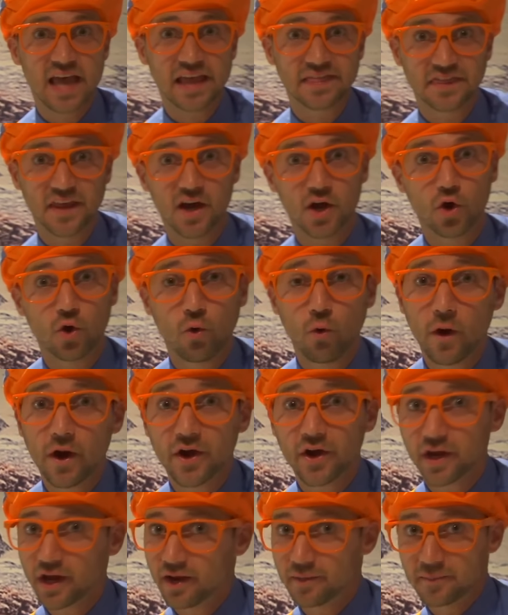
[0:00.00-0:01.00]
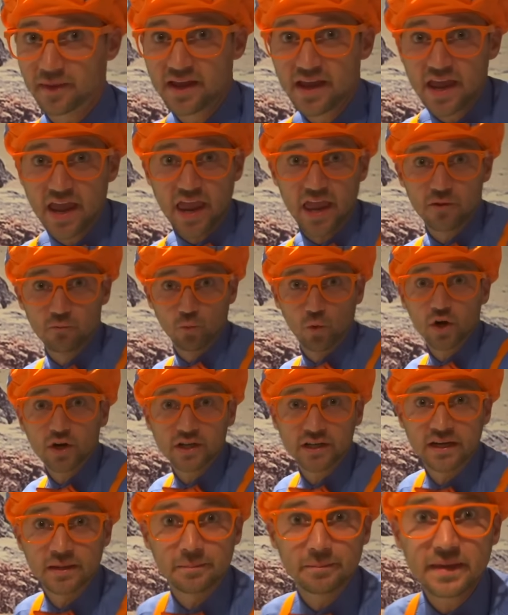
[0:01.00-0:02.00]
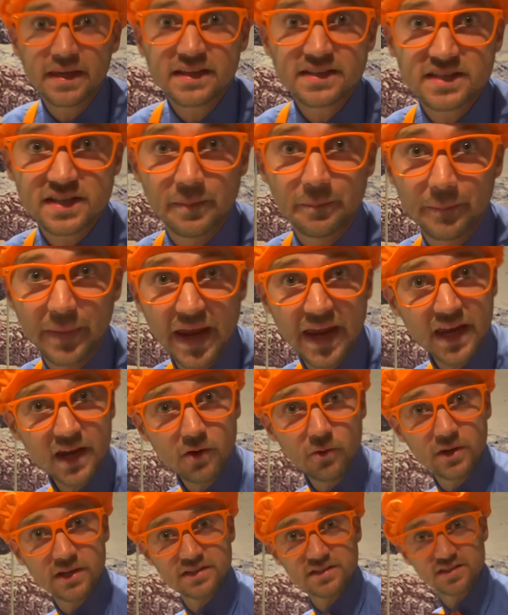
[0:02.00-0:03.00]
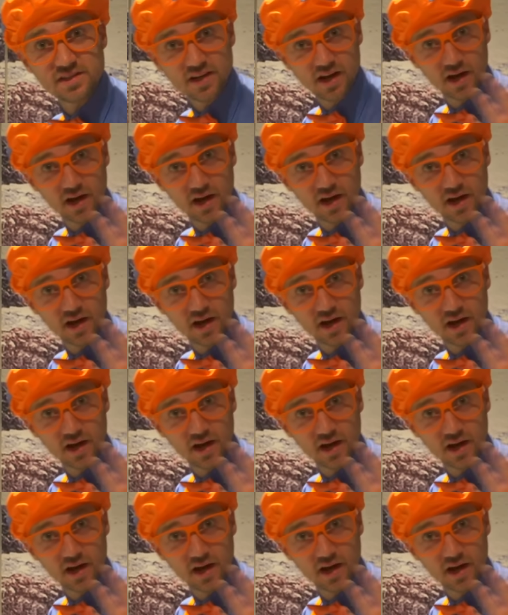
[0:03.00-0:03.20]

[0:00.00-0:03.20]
at the aquarium and we're gonna meet some penguins,